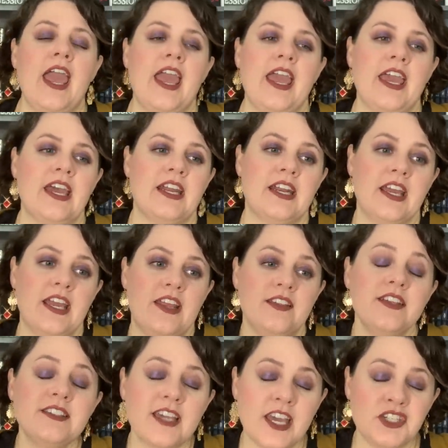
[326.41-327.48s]
And in
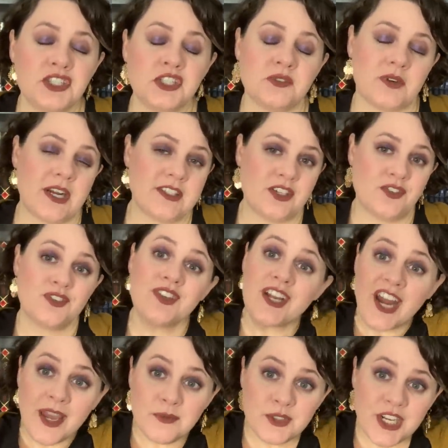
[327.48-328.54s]
this case, she writes under the
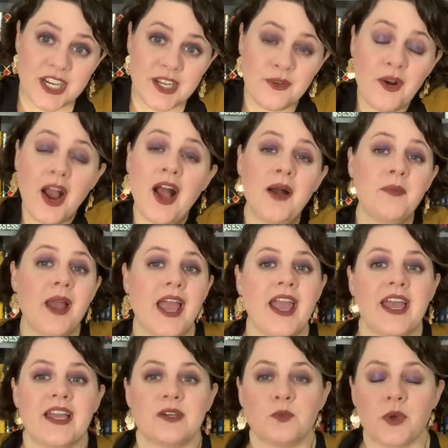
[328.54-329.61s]
name JD Robb,
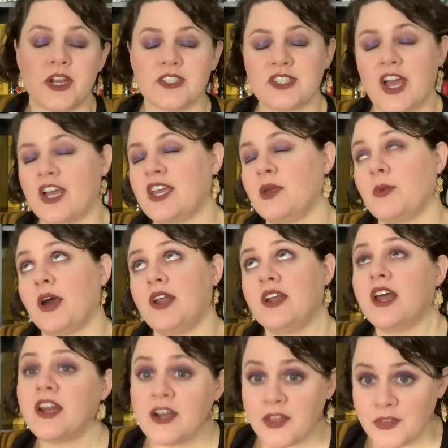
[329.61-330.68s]
and we are talking about
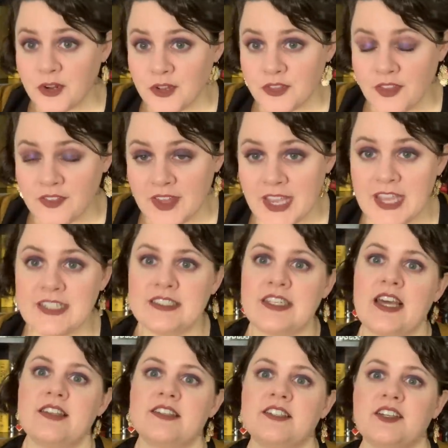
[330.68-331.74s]
none other than the In
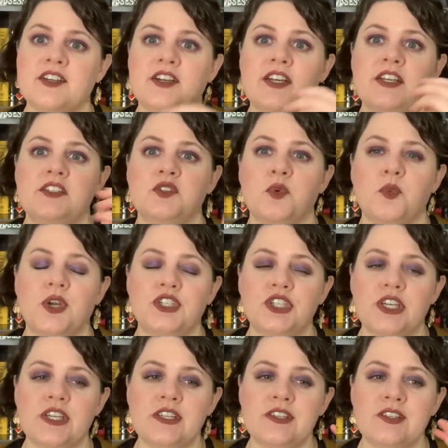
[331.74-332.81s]
Death series,
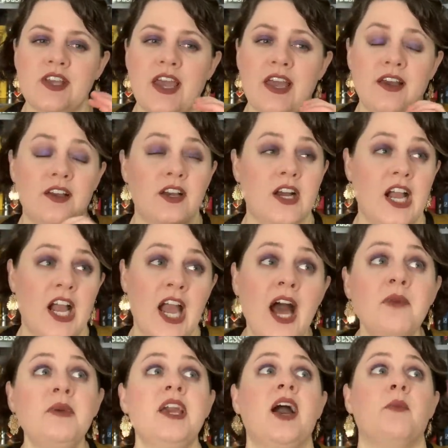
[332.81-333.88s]
which is
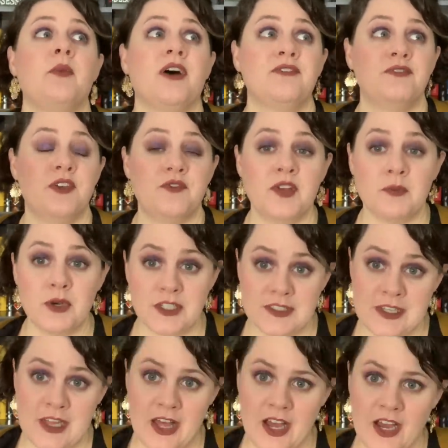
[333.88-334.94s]
coming up on 50
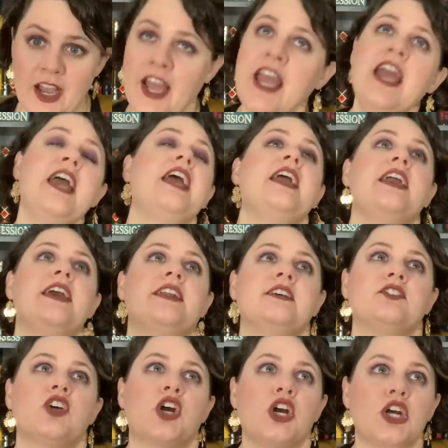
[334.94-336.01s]
books long. It
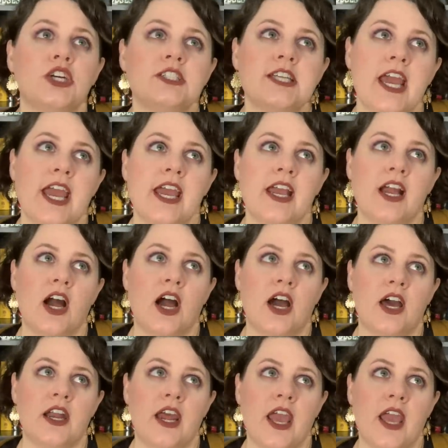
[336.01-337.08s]
is her take
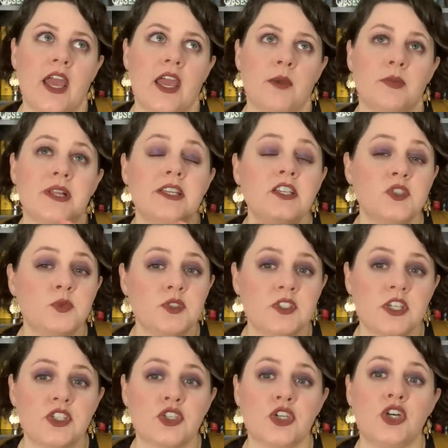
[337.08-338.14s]
on a police
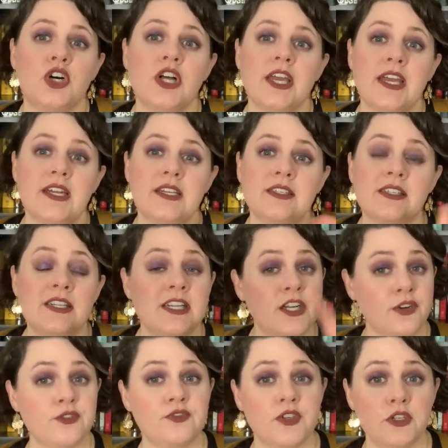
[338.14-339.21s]
procedural. It is
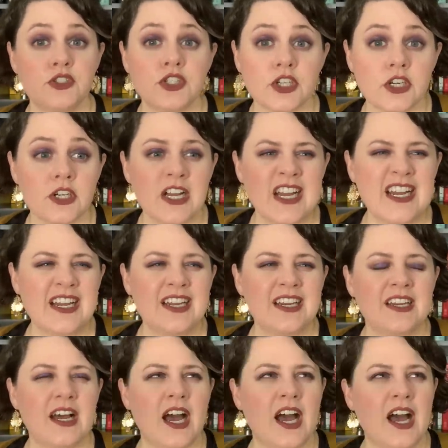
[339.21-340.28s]
near future,
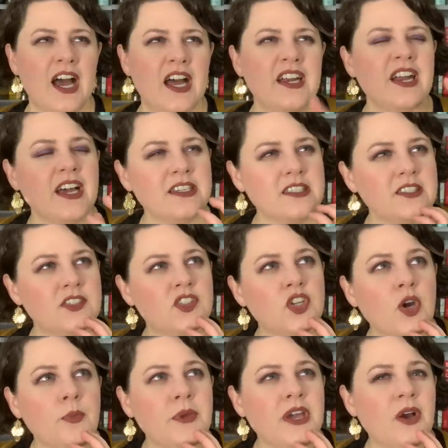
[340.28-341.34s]
uh, not
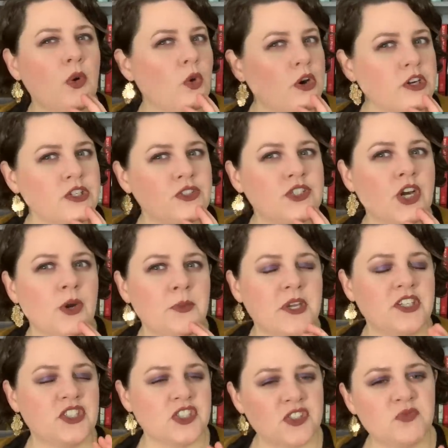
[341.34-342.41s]
dystopia or
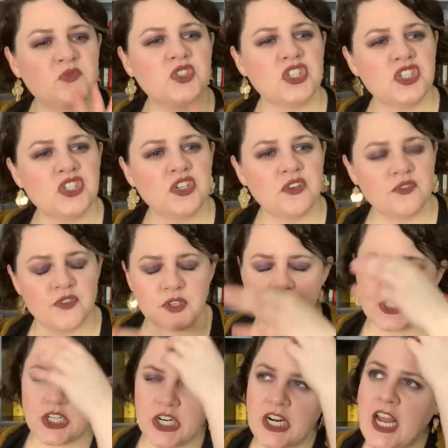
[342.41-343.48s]
utopia, just, just near
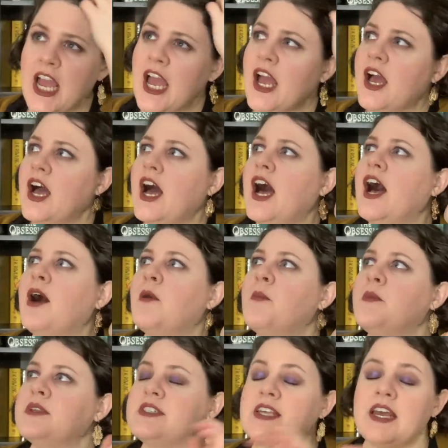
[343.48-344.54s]
future,
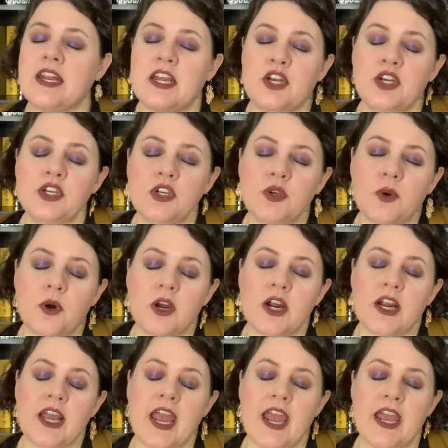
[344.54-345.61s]
um, set in New
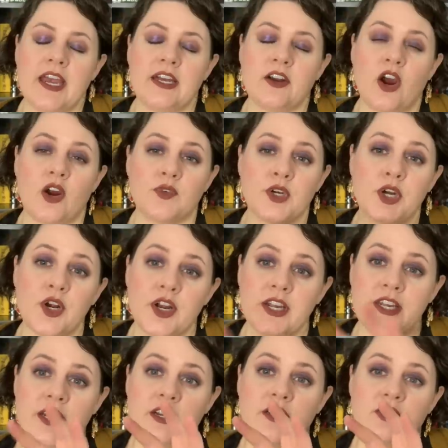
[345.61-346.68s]
York. And our
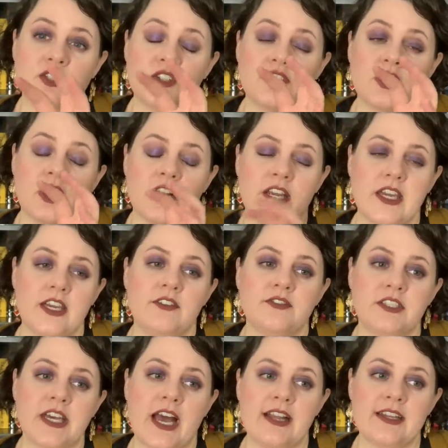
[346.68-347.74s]
recurring characters are
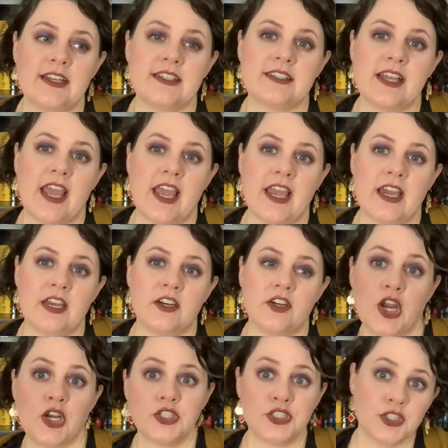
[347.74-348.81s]
Eve Dallas and
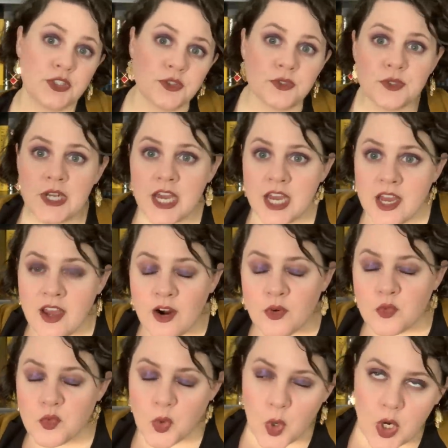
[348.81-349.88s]
her dude,
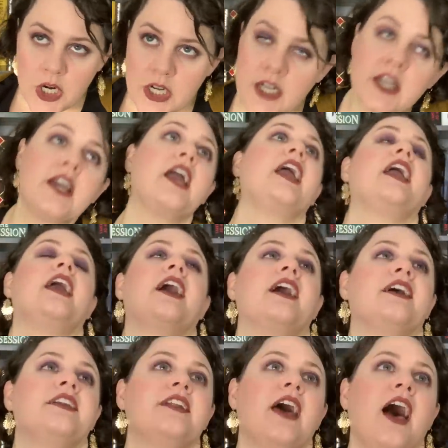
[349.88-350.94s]
Roarke.
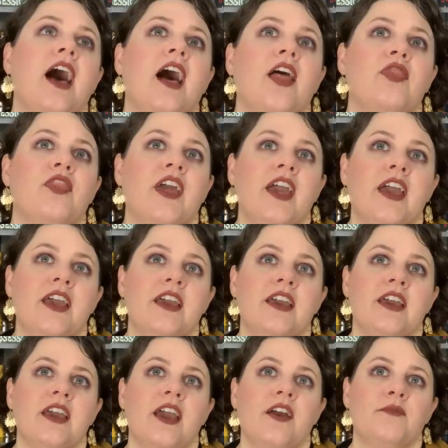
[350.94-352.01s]
And uh,
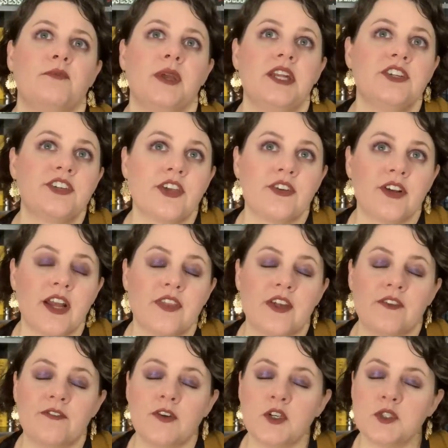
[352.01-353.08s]
they meet each other in
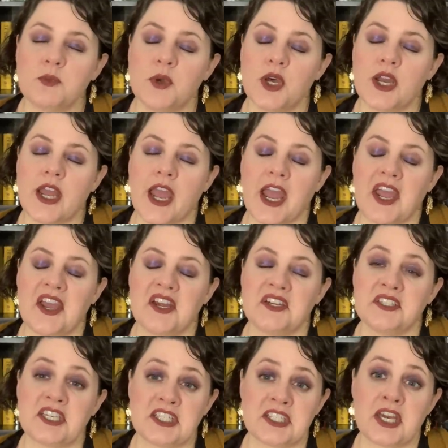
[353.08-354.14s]
the first book
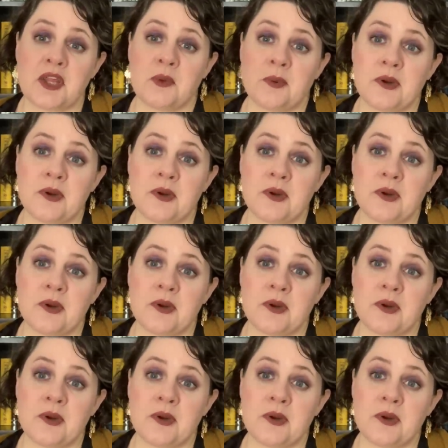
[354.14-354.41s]
and get together